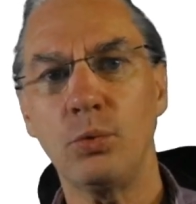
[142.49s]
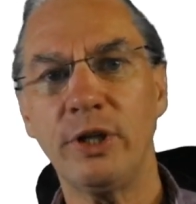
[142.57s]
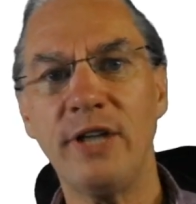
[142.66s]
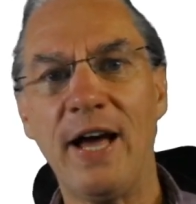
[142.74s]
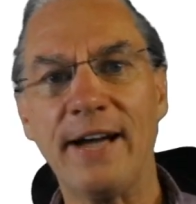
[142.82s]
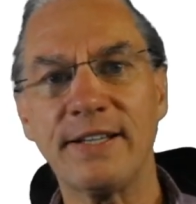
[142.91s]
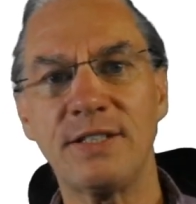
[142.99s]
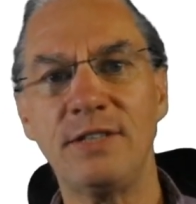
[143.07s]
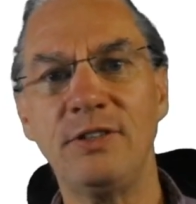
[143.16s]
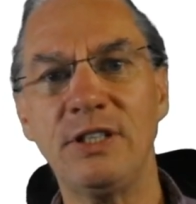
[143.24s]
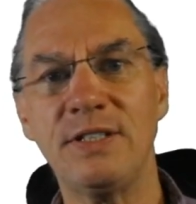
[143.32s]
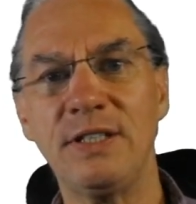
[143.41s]
With the
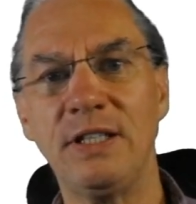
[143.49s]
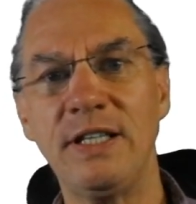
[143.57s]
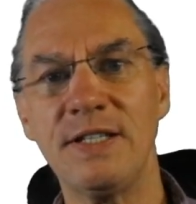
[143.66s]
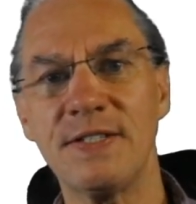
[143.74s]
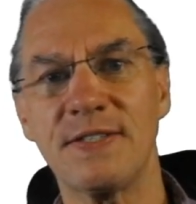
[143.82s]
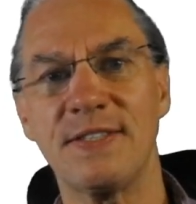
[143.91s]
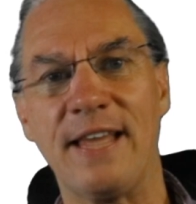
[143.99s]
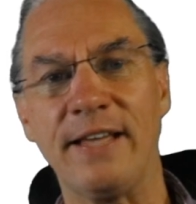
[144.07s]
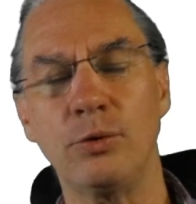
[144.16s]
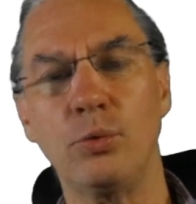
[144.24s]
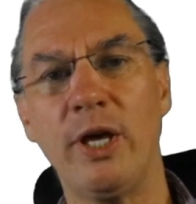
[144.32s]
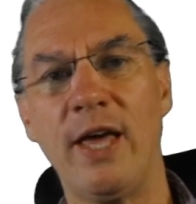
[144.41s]
activity list,
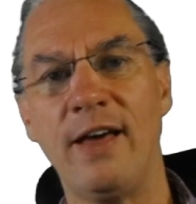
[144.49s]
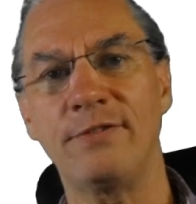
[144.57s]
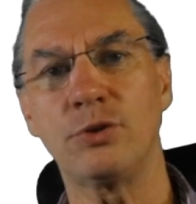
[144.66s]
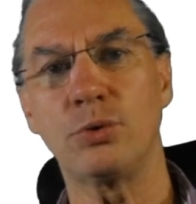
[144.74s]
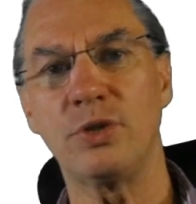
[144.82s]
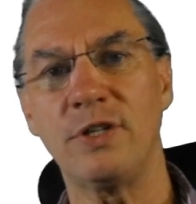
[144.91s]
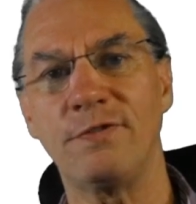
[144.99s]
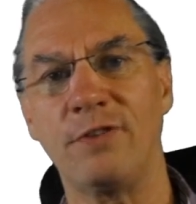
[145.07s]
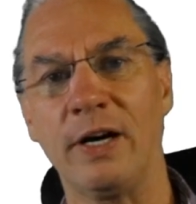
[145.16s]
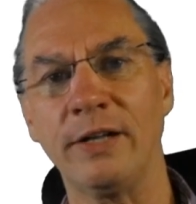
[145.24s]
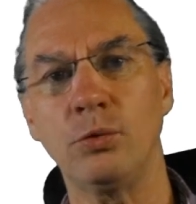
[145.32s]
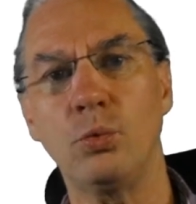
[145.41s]
then we have to
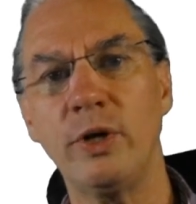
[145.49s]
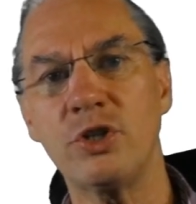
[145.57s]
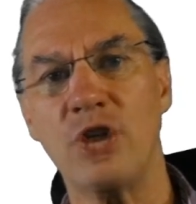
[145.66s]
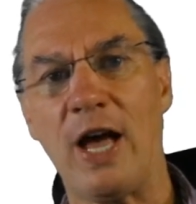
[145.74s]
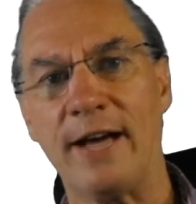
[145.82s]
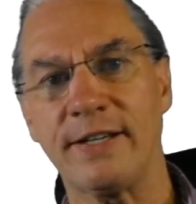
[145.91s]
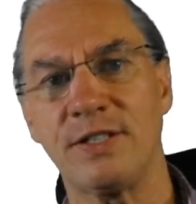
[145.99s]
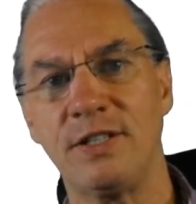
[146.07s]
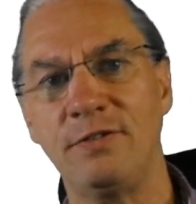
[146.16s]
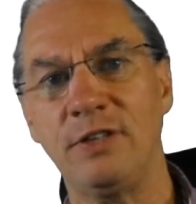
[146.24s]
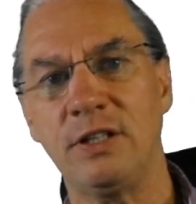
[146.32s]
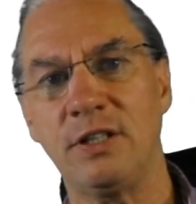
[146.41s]
define which
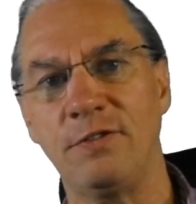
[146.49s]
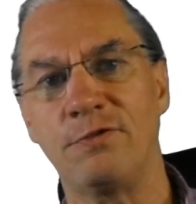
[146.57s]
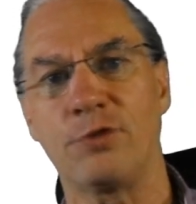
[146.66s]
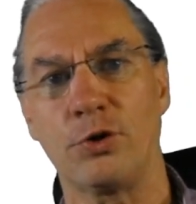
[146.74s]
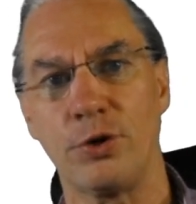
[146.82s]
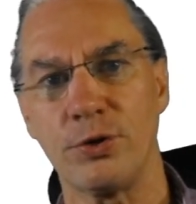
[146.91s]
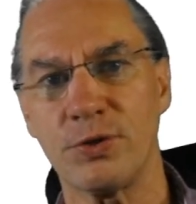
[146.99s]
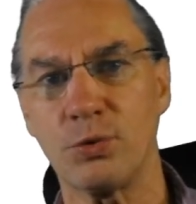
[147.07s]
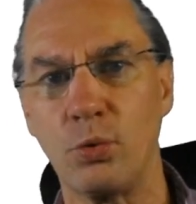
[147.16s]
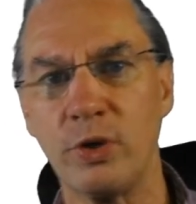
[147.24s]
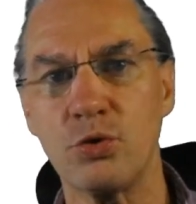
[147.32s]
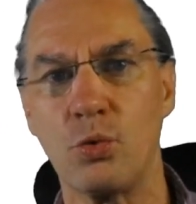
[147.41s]
activity
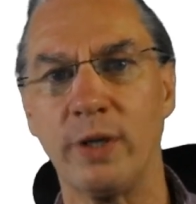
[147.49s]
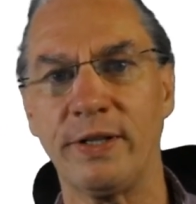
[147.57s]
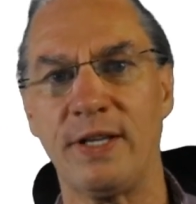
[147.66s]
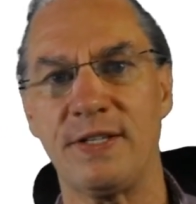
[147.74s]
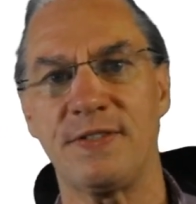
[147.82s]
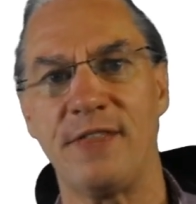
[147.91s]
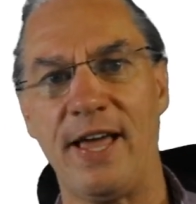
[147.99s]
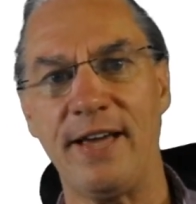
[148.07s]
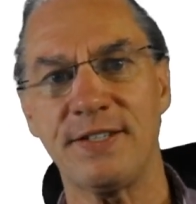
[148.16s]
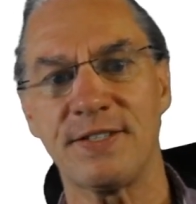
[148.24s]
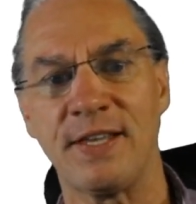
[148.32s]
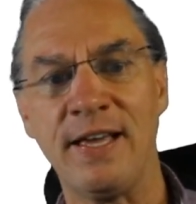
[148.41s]
first, which one is
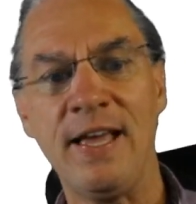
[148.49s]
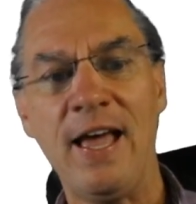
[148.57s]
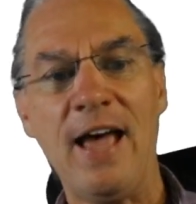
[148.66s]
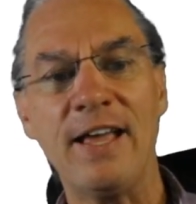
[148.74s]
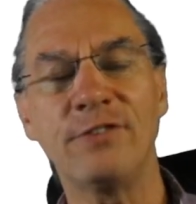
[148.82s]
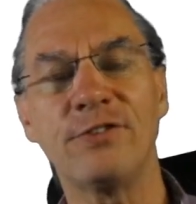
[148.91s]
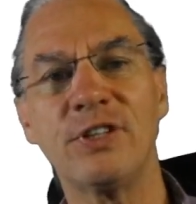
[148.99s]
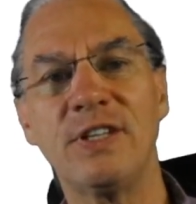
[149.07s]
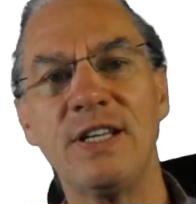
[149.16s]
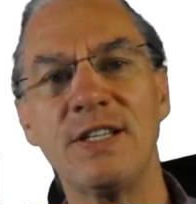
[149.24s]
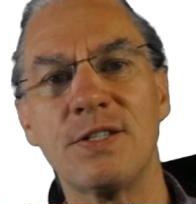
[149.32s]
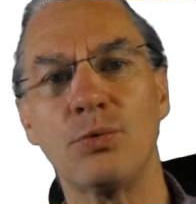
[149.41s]
next, and for
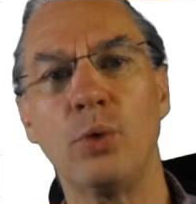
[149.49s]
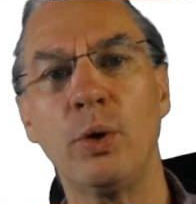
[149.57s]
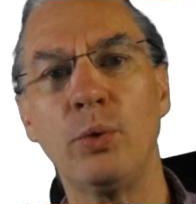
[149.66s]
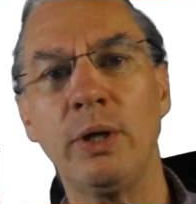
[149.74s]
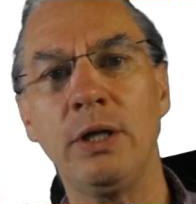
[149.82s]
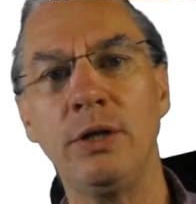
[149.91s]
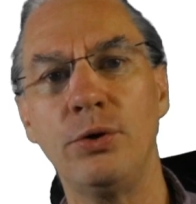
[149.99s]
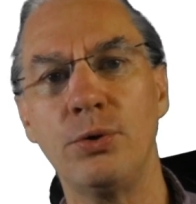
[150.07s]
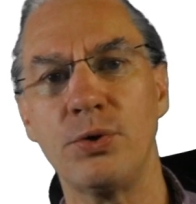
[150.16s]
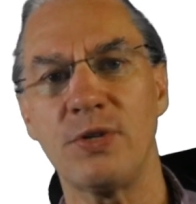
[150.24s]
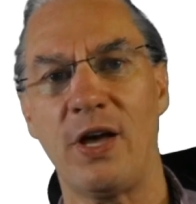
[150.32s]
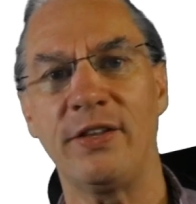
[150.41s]
this we will
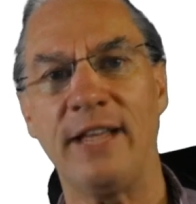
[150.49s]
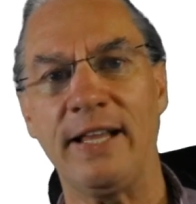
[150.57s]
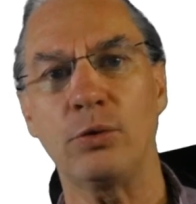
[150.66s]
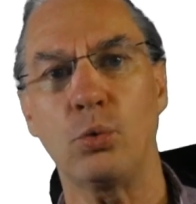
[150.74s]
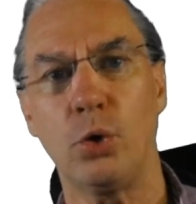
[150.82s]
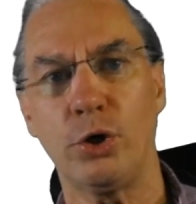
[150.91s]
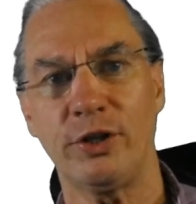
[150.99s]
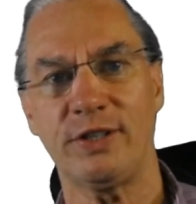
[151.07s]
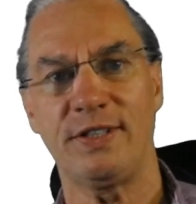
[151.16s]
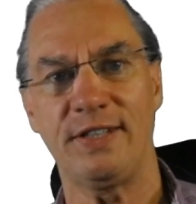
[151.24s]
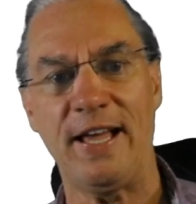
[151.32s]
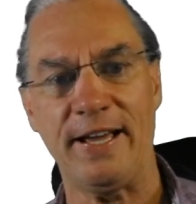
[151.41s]
use a
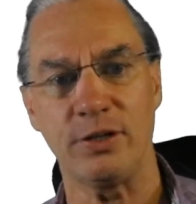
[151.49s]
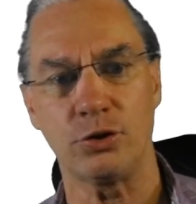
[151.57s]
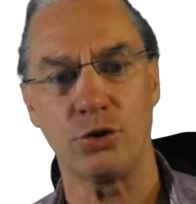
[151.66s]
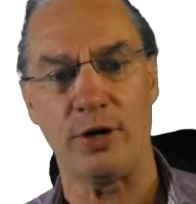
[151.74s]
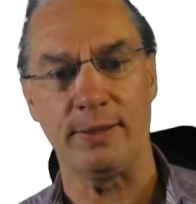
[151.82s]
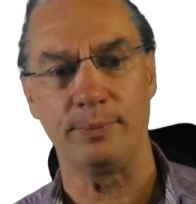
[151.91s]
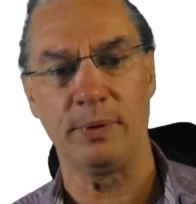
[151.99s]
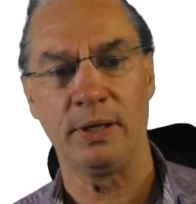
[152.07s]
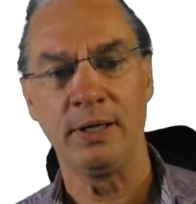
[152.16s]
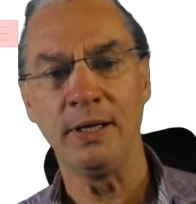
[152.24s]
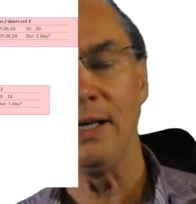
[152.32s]
network diagram.